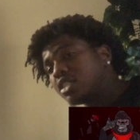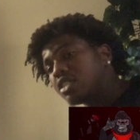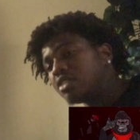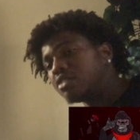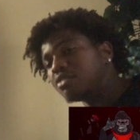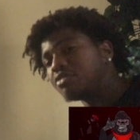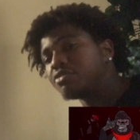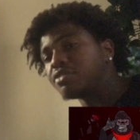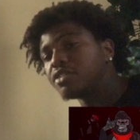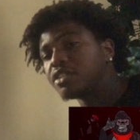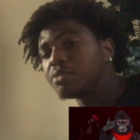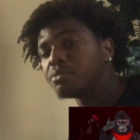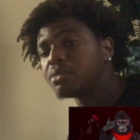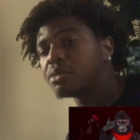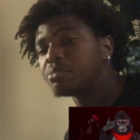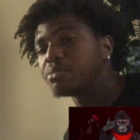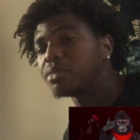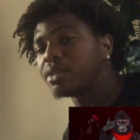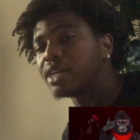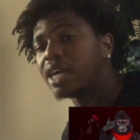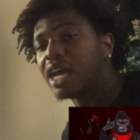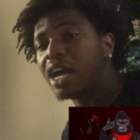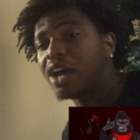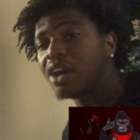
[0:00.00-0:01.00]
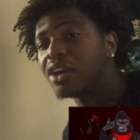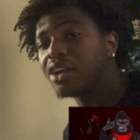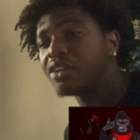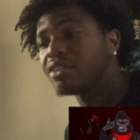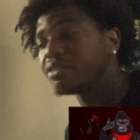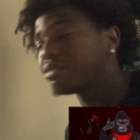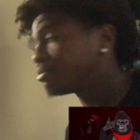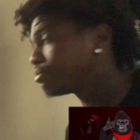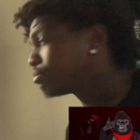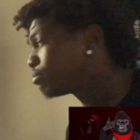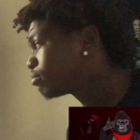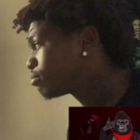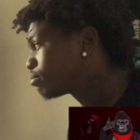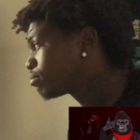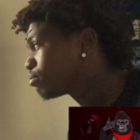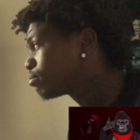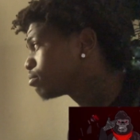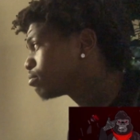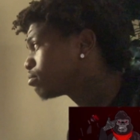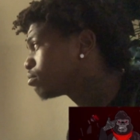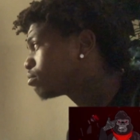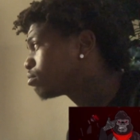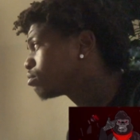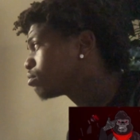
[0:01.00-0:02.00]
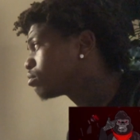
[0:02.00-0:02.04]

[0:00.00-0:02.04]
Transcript: You feel me? But I, I don't know. Only snippet